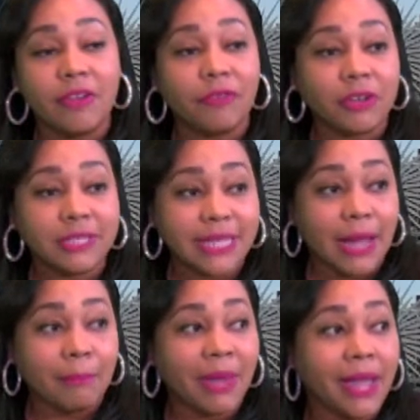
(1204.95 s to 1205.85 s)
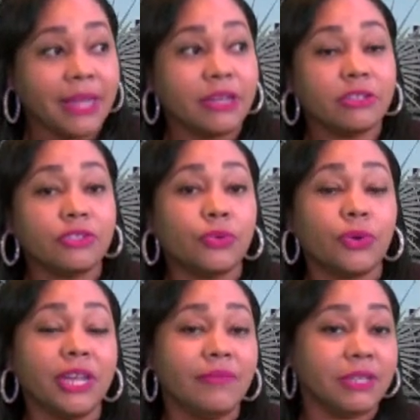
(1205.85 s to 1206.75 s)
first-time buyers
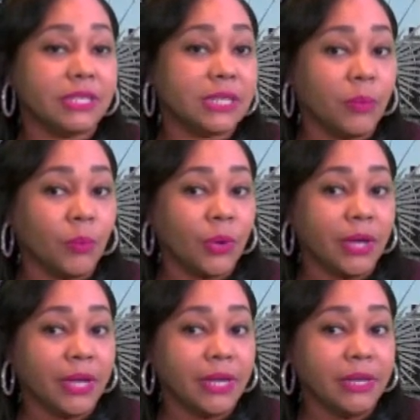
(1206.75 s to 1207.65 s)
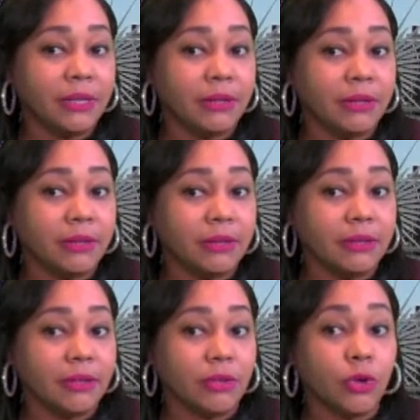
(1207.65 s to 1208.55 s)
or even someone
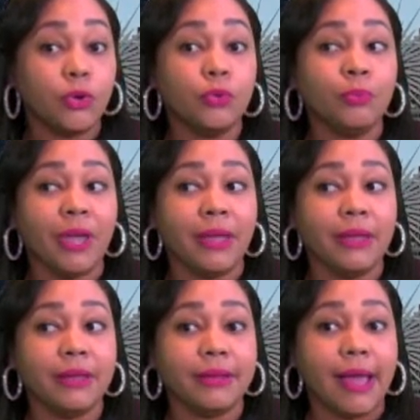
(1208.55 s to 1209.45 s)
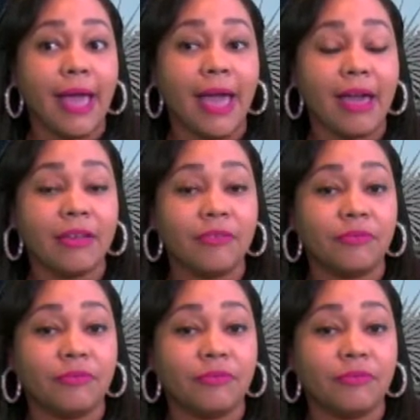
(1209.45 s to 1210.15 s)
who may have,